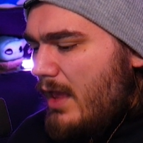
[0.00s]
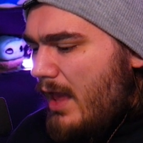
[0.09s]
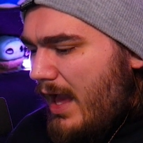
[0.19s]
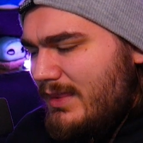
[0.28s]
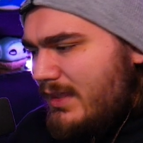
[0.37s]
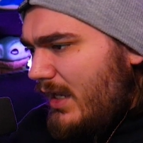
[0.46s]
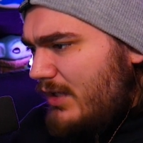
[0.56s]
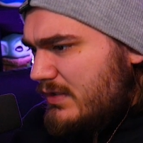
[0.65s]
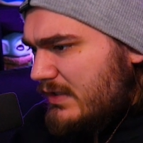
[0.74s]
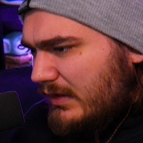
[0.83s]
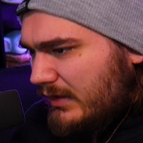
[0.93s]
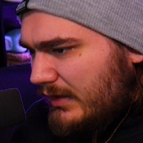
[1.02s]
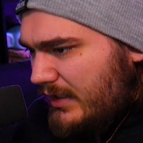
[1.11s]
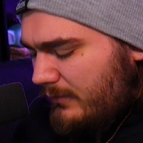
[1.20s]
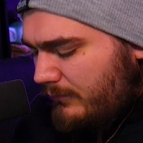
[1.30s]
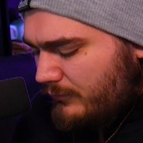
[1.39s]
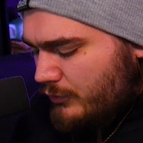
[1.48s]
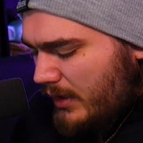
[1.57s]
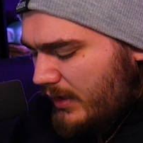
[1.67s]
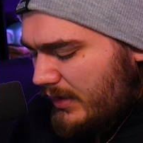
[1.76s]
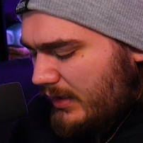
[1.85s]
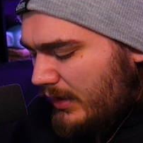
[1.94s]
I think I just leave
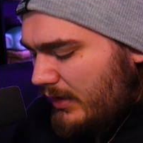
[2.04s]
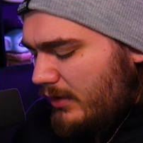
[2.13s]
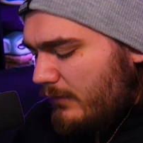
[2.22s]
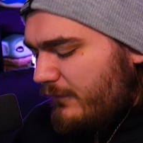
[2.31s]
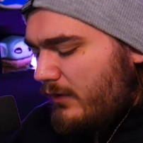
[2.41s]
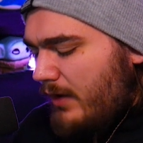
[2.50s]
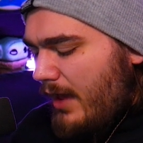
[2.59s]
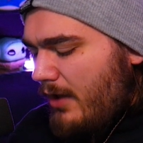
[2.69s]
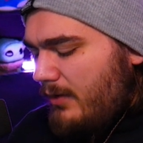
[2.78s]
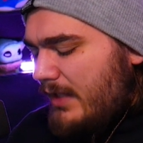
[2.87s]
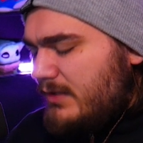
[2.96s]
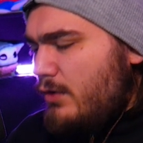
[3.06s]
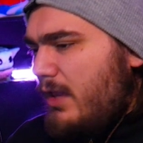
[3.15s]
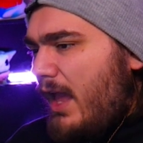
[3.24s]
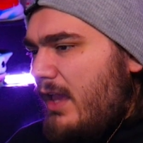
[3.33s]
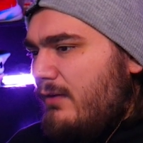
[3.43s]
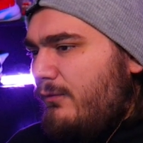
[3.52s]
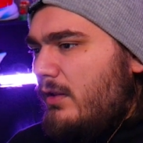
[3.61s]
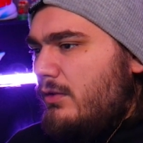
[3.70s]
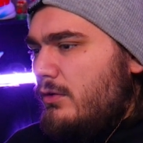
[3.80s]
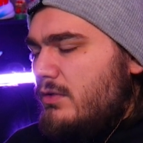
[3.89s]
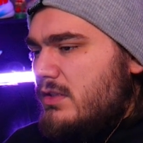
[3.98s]
Dredigan in here for now. It's okay if we
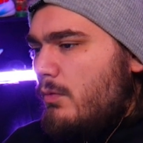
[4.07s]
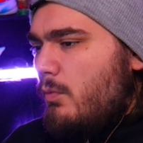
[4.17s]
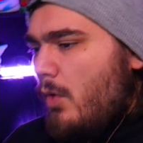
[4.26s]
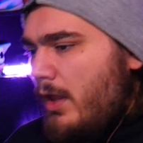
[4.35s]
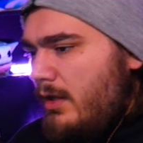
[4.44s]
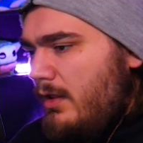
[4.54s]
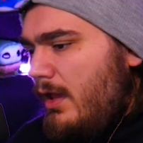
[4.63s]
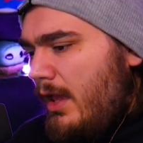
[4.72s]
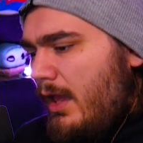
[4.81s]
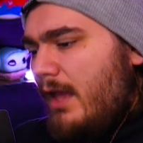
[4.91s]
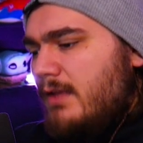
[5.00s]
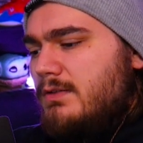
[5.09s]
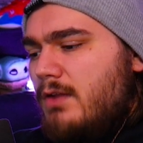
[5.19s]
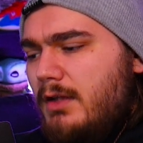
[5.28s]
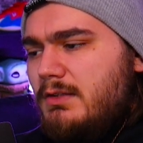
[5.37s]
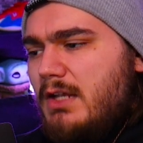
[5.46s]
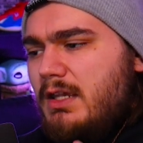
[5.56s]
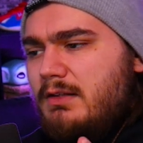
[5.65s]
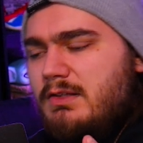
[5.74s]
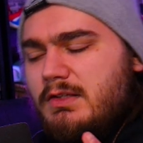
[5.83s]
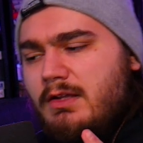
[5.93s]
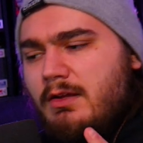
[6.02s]
lose the one. As long as I can
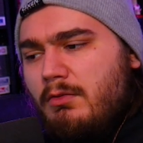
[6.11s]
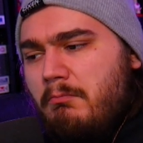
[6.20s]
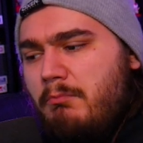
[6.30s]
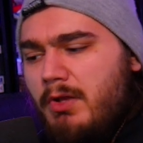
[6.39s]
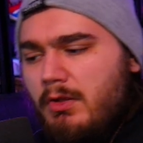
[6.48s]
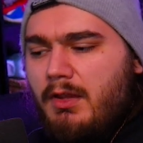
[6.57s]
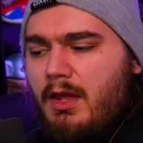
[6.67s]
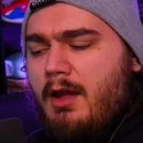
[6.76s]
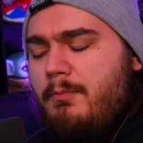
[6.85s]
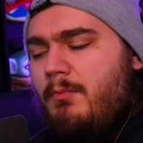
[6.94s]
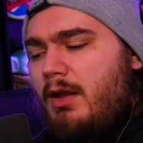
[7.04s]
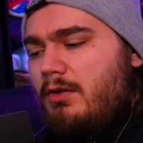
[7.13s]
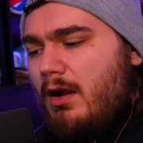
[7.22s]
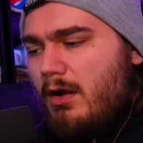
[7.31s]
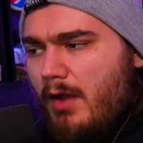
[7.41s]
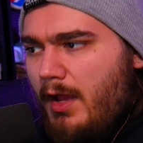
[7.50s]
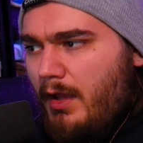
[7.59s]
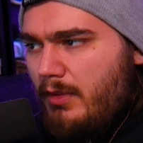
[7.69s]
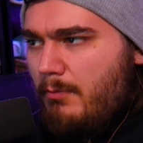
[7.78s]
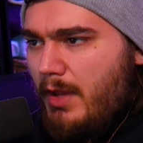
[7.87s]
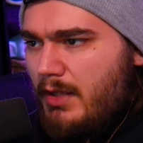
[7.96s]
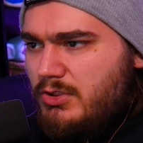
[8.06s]
still build up my Darkrai on the
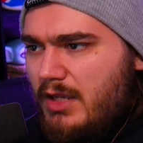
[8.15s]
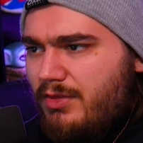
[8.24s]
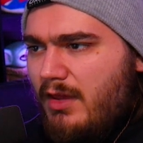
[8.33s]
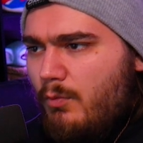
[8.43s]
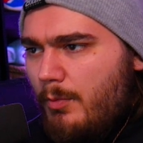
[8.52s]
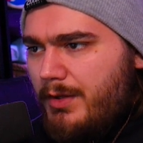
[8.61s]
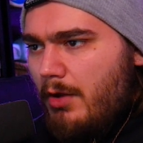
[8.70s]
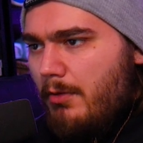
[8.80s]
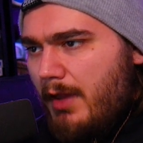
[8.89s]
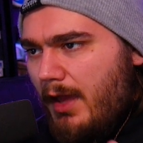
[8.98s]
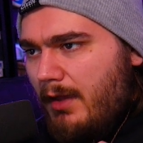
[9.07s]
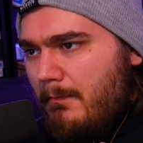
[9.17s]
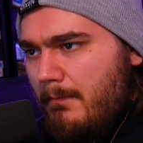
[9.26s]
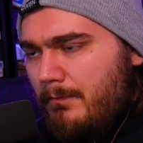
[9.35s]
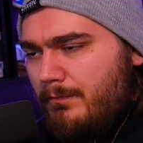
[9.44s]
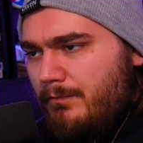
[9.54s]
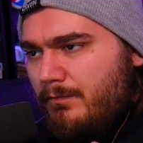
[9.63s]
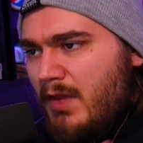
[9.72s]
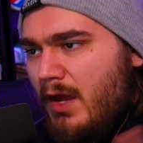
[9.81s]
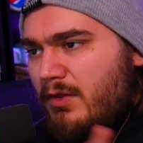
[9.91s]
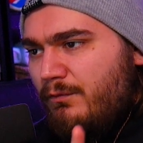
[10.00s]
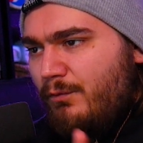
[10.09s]
bench, I think we'll be okay.
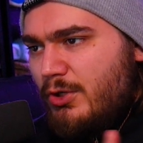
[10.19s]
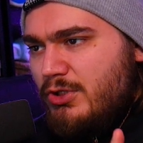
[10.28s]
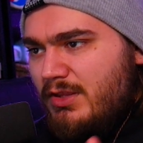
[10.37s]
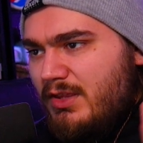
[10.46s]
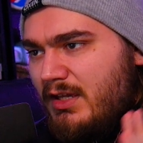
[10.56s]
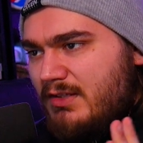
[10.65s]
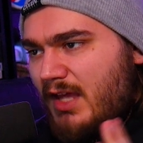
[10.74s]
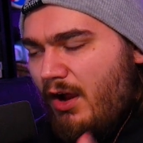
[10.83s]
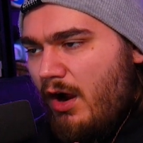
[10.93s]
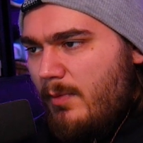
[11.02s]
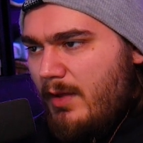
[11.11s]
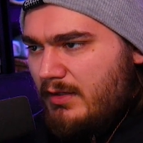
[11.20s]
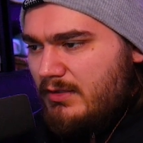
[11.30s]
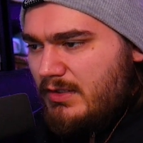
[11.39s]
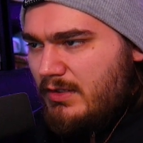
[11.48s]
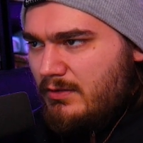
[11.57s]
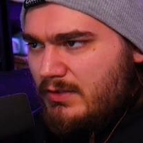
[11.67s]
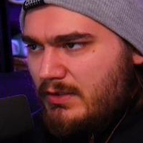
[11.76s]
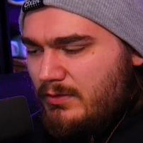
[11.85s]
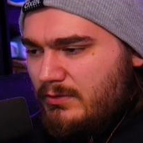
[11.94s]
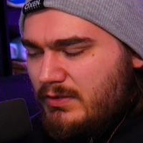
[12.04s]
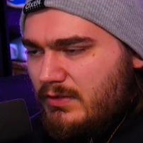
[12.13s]
Now, the unfortunate thing is that Arbok is here
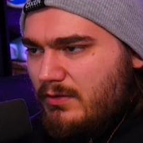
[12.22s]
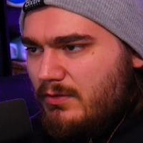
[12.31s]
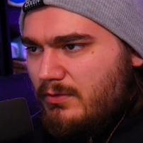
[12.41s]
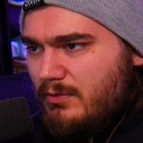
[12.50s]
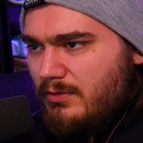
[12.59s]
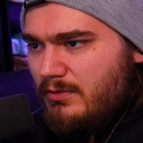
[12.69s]
too, so...